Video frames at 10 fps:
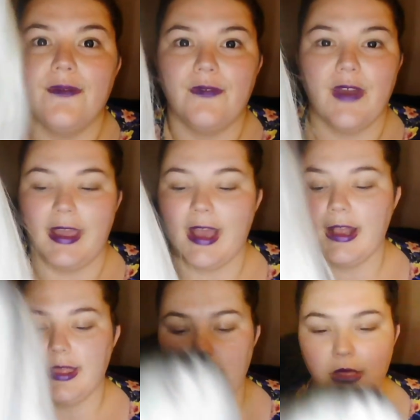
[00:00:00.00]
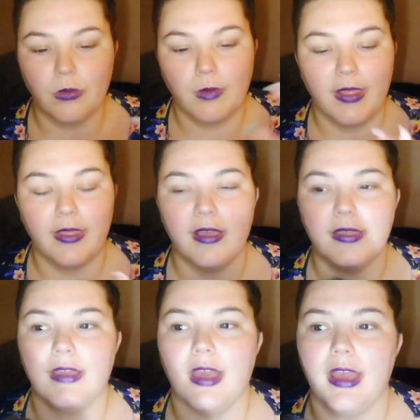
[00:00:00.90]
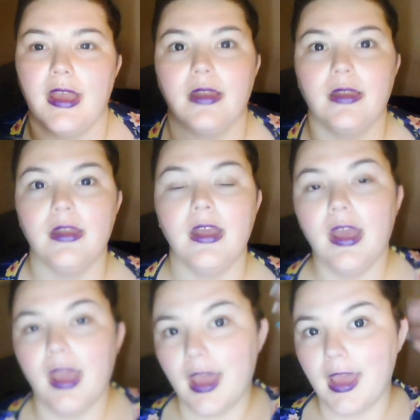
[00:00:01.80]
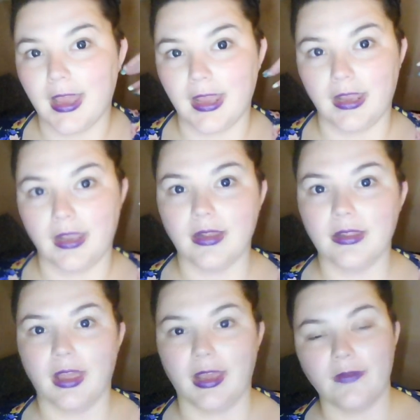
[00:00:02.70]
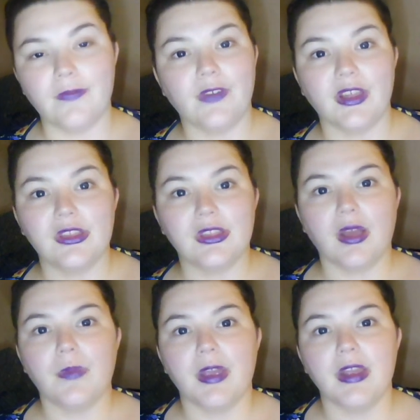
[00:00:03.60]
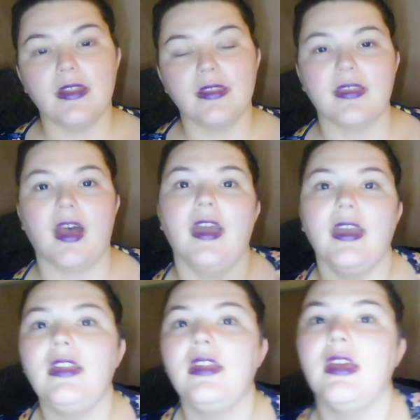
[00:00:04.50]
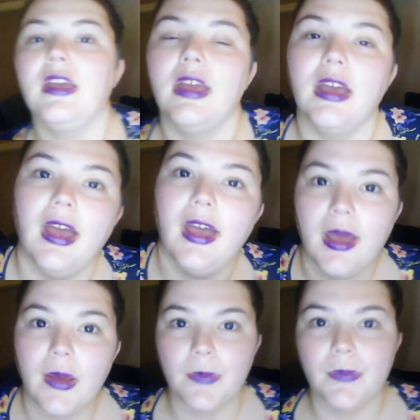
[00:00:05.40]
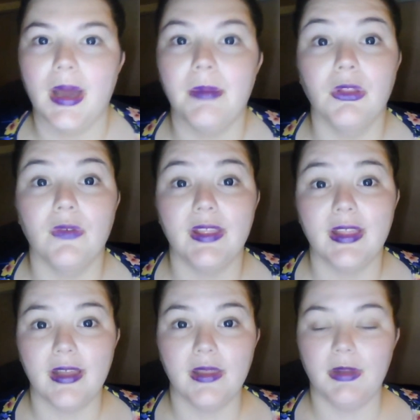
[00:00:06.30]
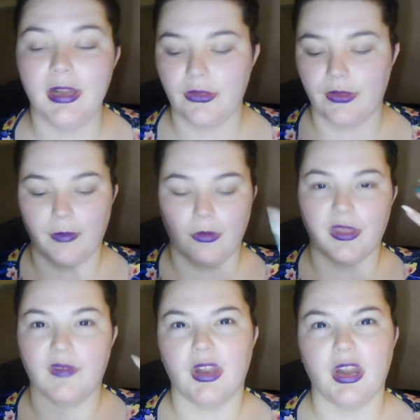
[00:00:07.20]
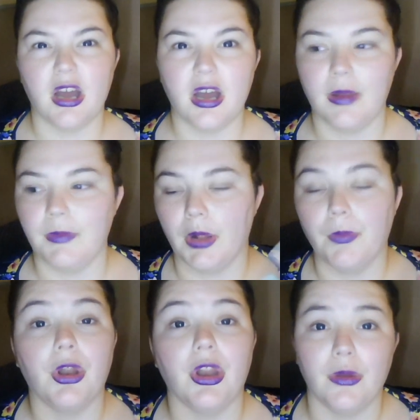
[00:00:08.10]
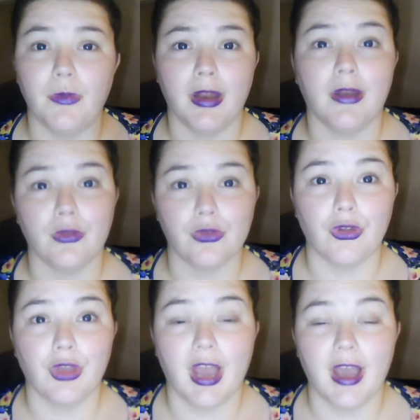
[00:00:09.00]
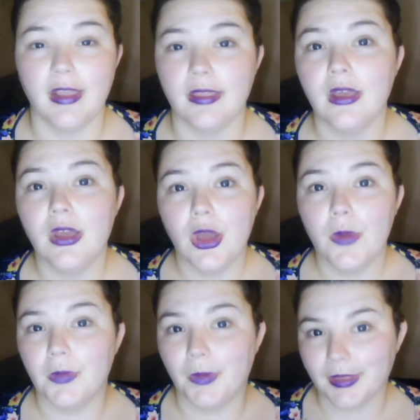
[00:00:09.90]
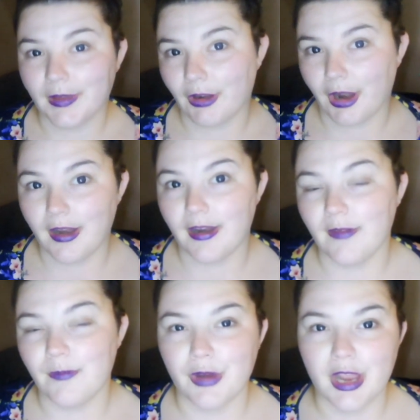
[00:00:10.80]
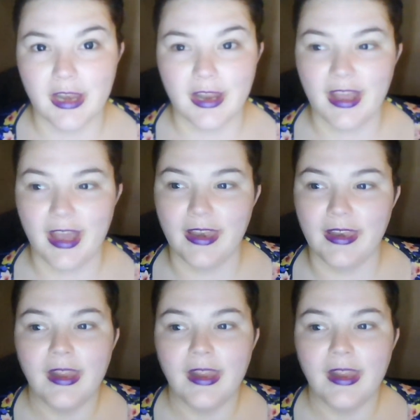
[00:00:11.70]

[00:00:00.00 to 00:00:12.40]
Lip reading: thick. I tend to wear this in a like fishtail braid at the side. I'm loving that at the minute. So like once I've got it on, I mean, I'll put it on in a minute and I'll show you guys. But once I've got it on and I've braided it, and